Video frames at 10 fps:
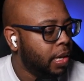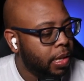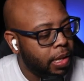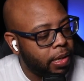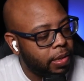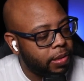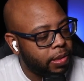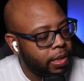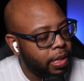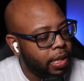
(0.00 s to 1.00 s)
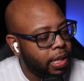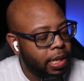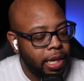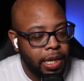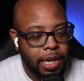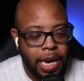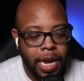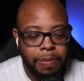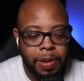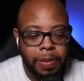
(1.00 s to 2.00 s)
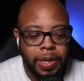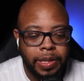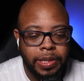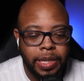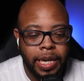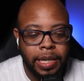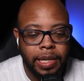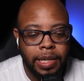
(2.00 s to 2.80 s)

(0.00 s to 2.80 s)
There's another thing that I could be able to check.